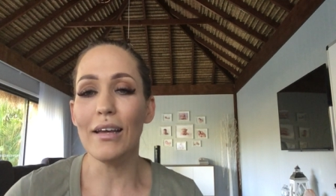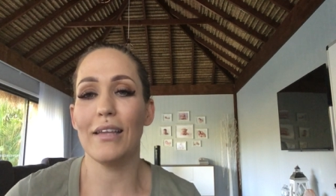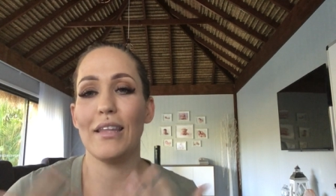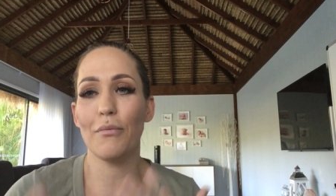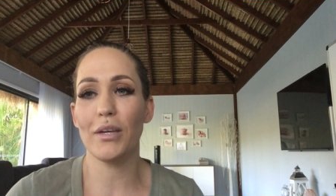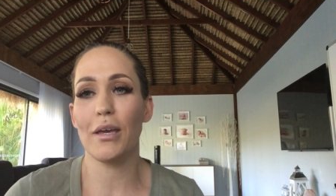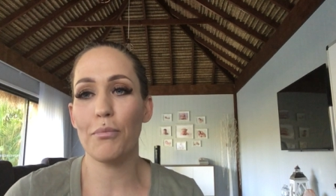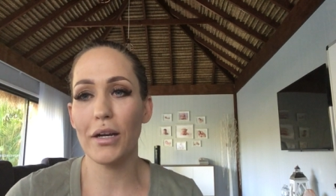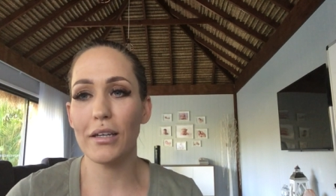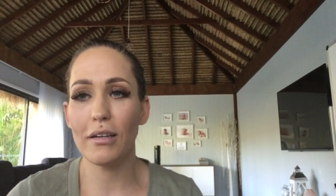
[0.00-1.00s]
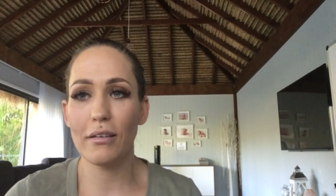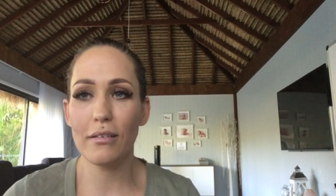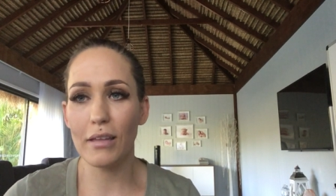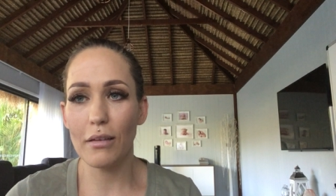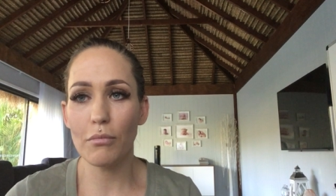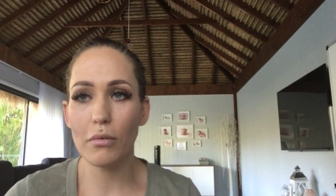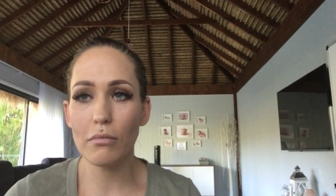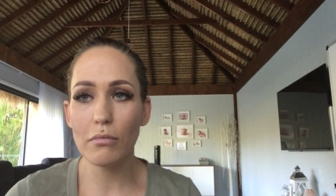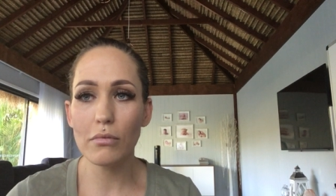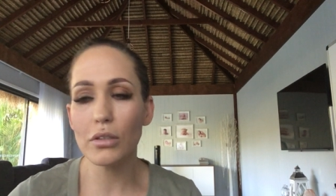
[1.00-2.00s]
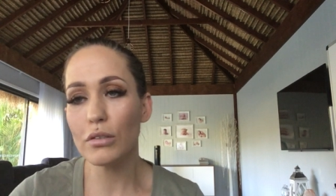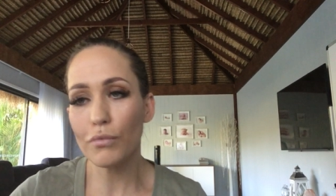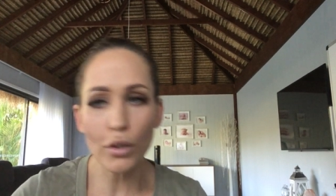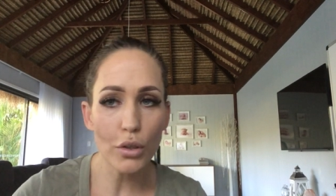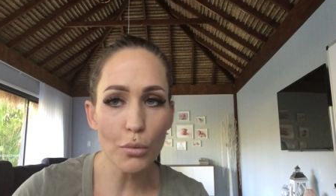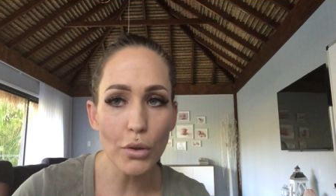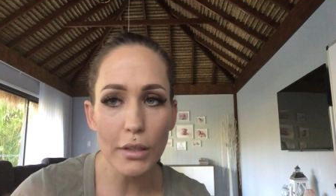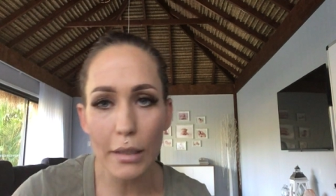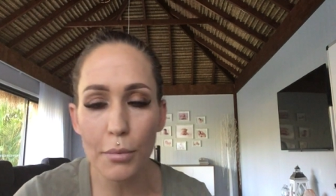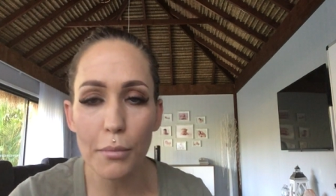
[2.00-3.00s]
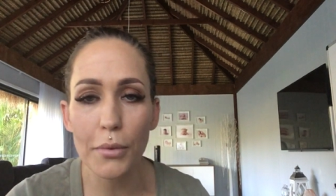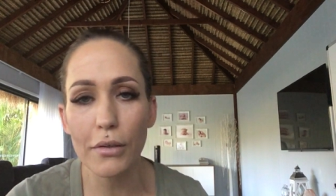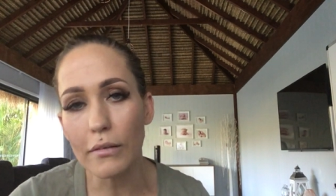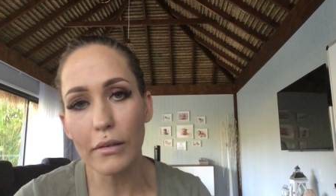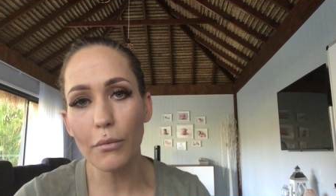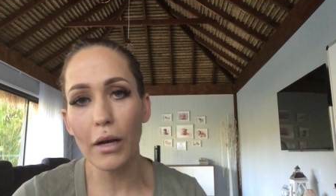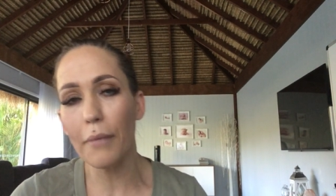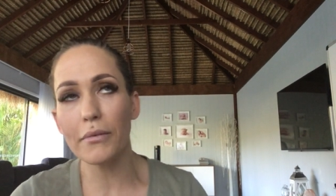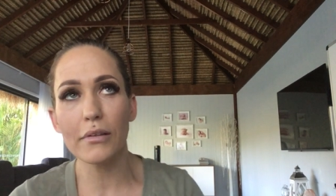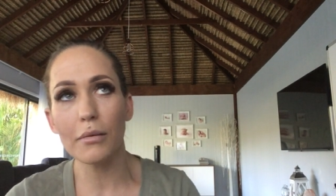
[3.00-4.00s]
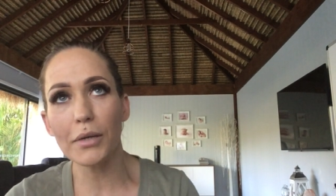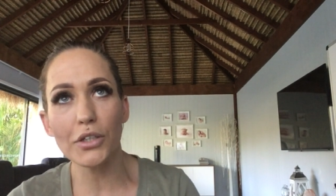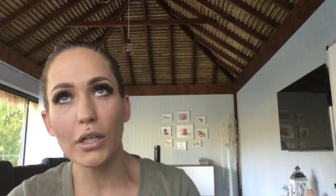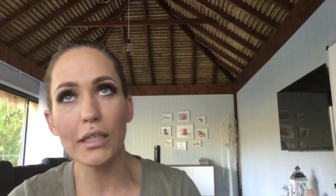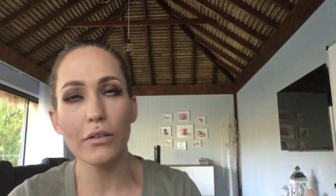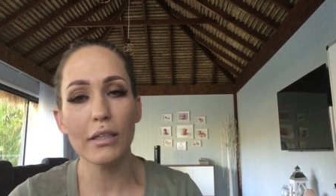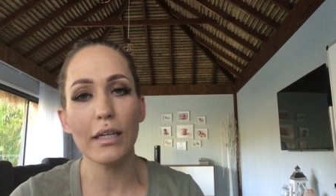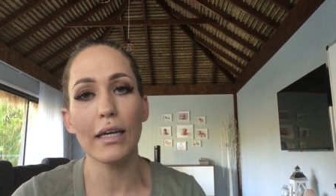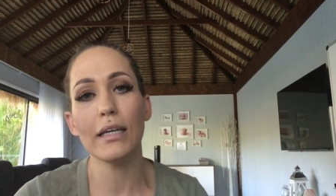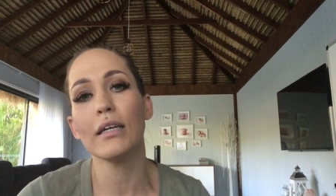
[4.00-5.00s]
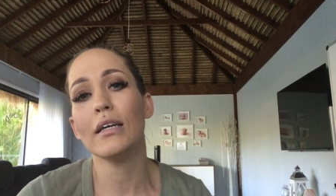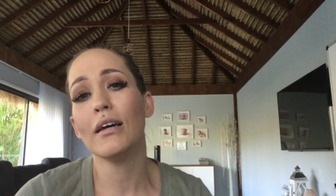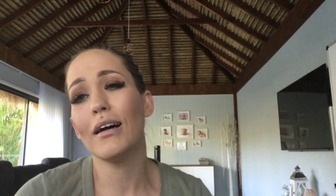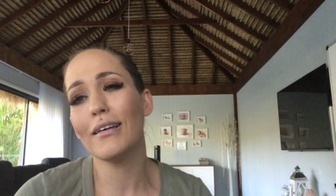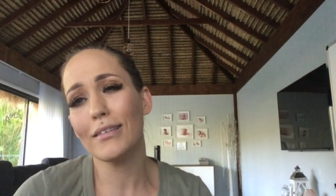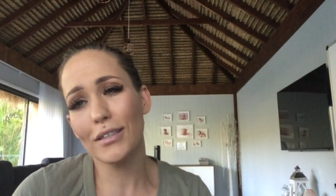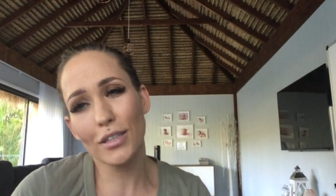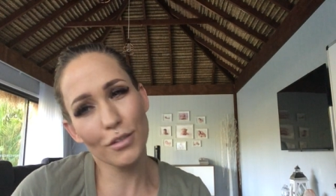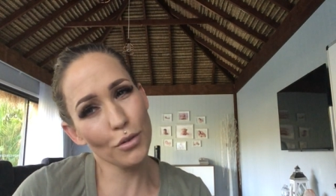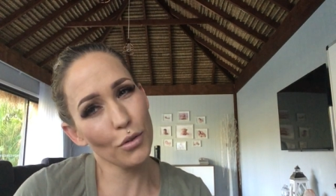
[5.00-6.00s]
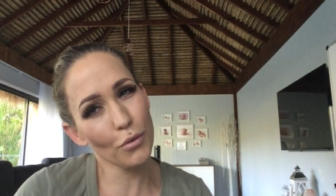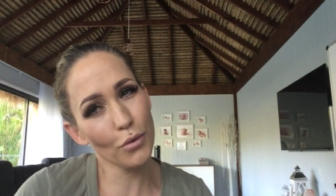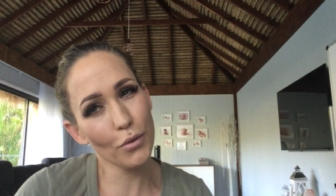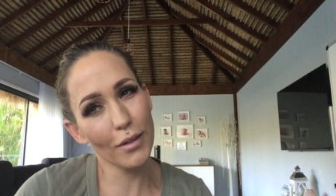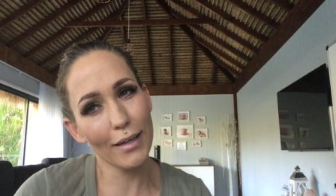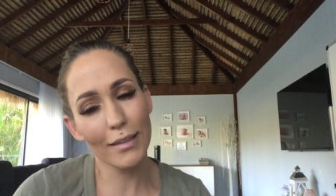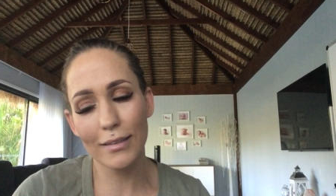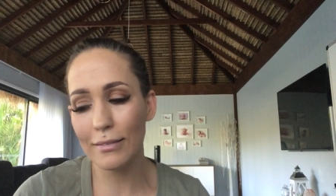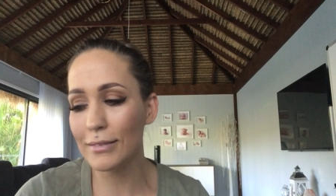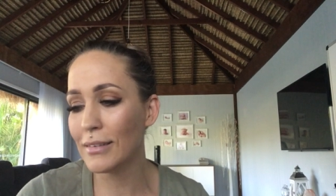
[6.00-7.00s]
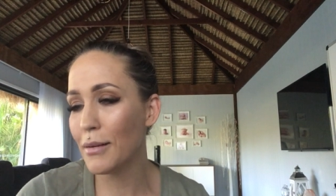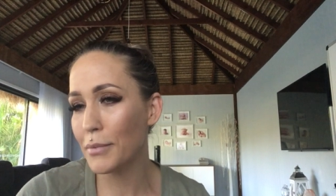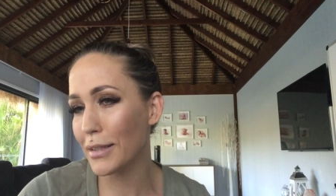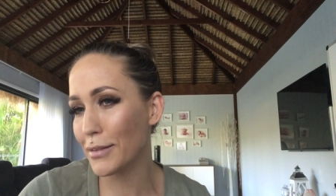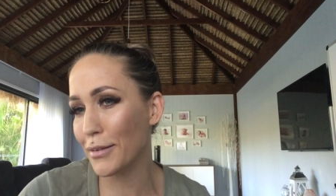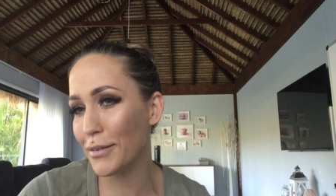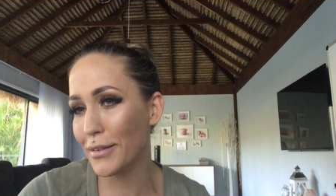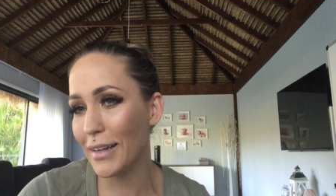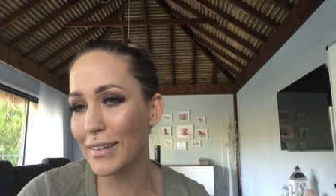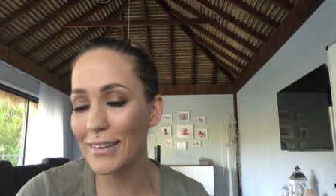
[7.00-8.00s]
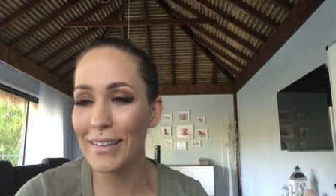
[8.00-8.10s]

And then we get pregnant and think, well, we'll just float towards labour and birth and see what happens to my johnny on the day. I suggest you don't do that. Please don't do that.